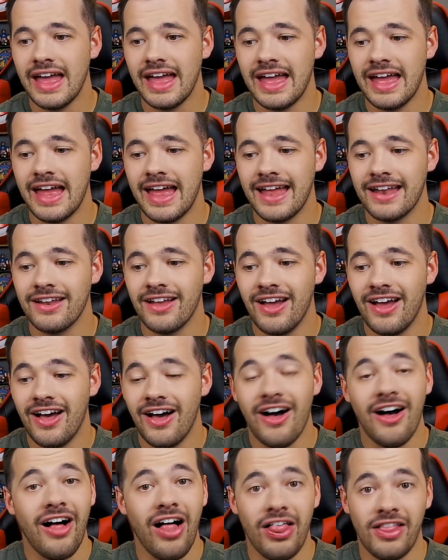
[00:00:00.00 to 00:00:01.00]
and
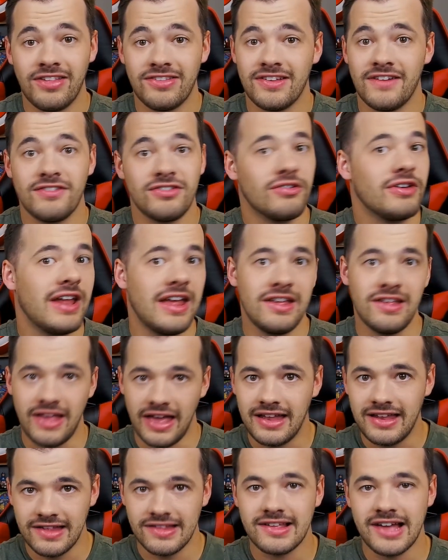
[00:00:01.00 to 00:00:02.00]
all that stuff, so
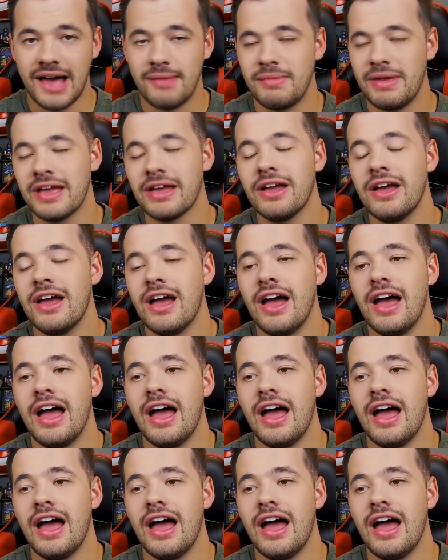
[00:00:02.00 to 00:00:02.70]
it is coming.